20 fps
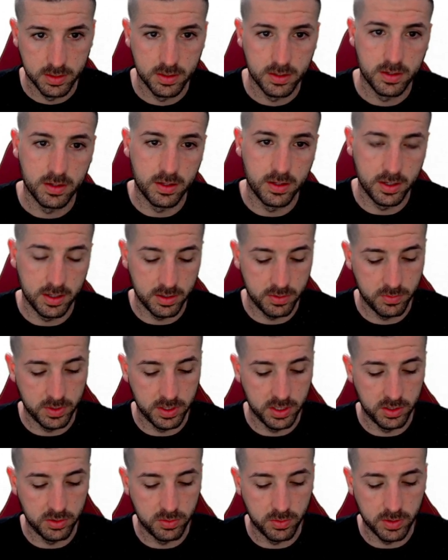Then we need
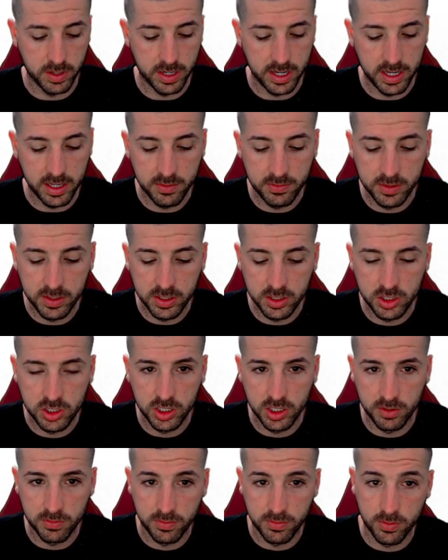to
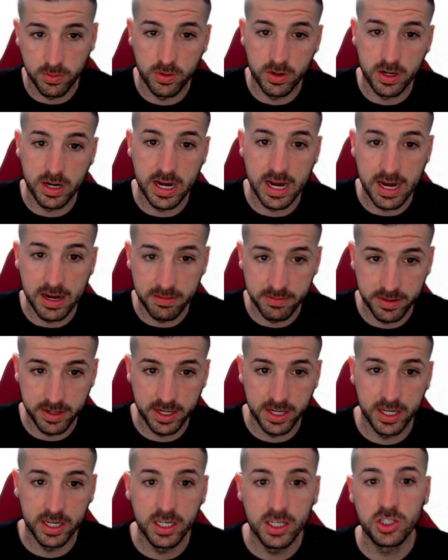AVG for
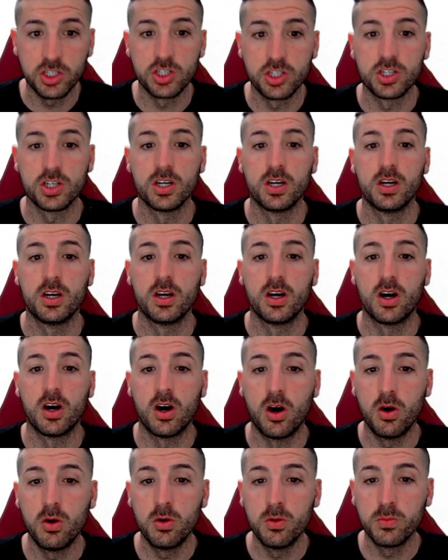average
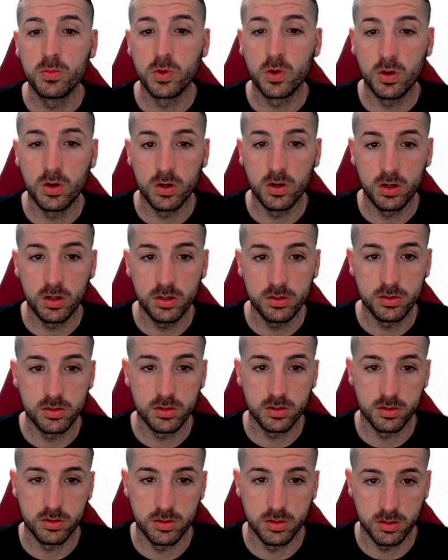home goals.
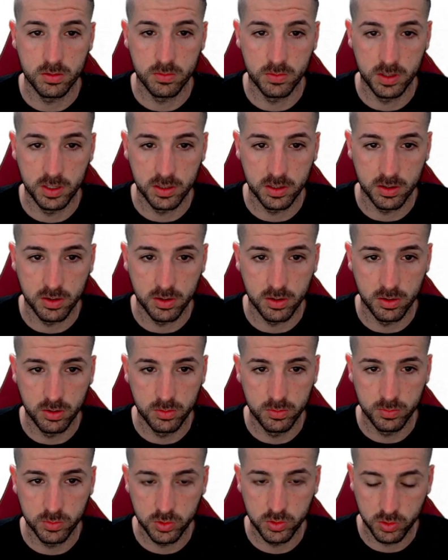So we need the home
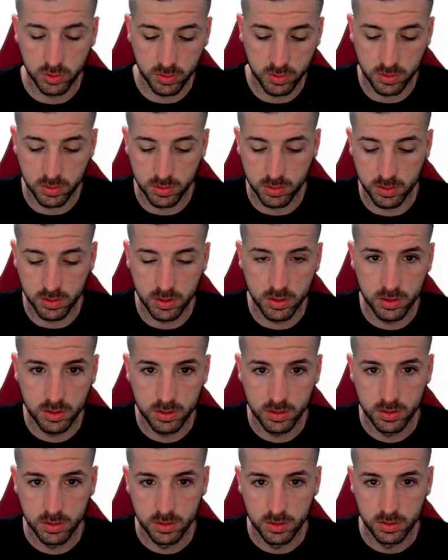score
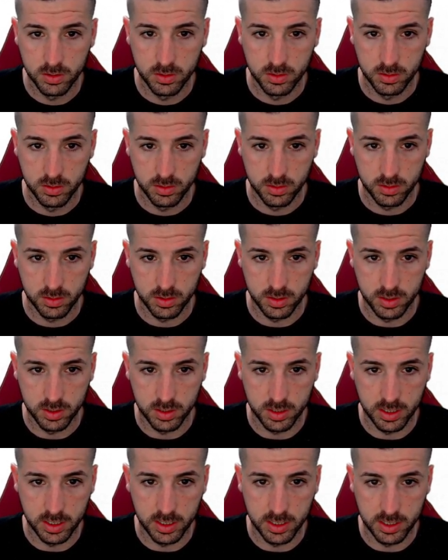
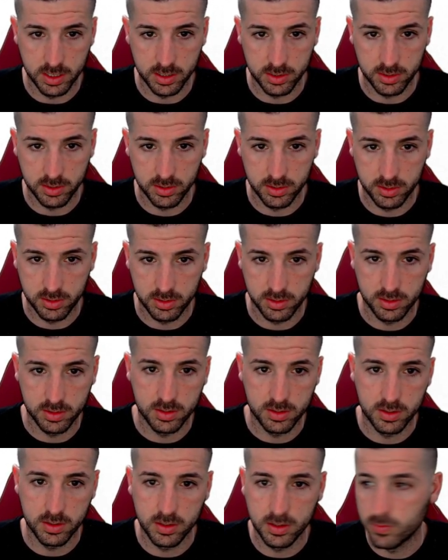as,
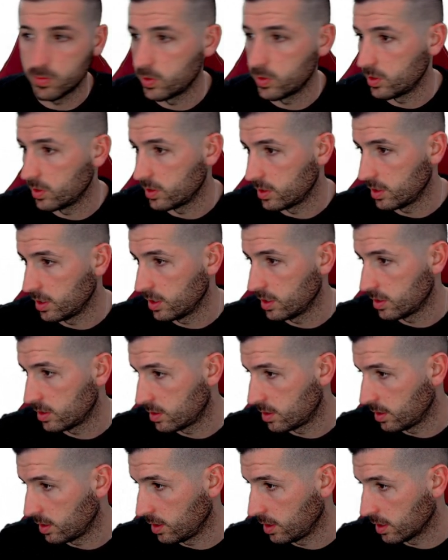what is this?
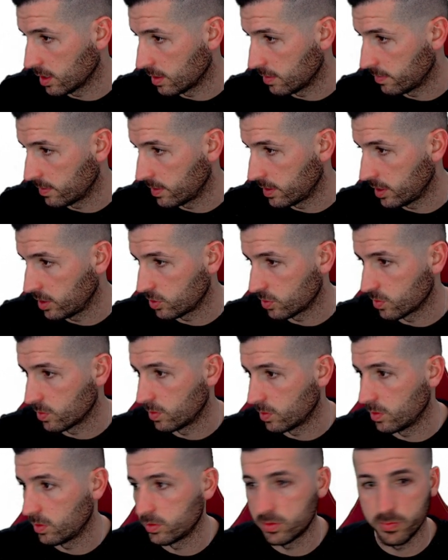The average
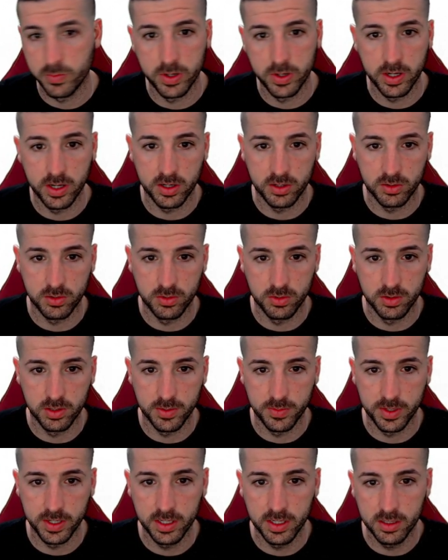goals per
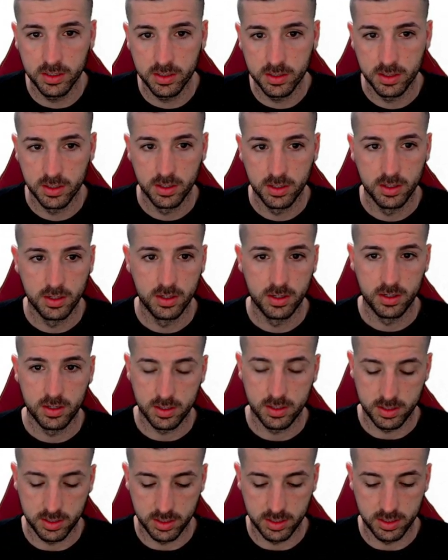tournament
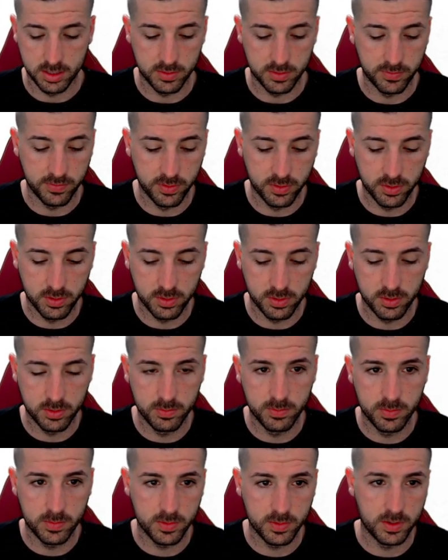from
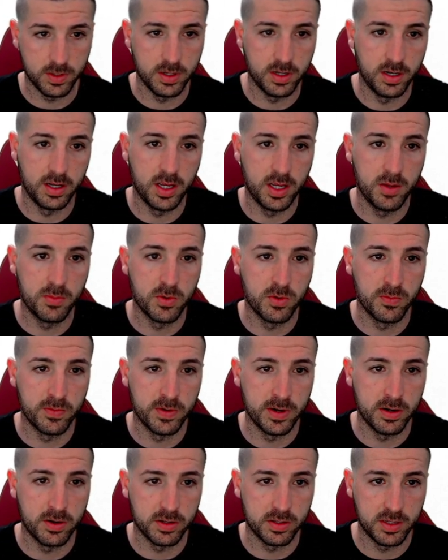the name of
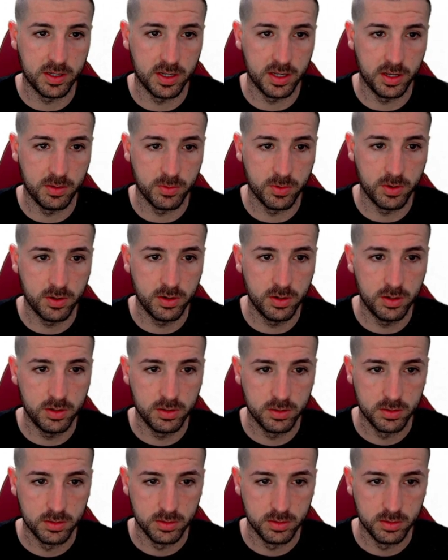our table.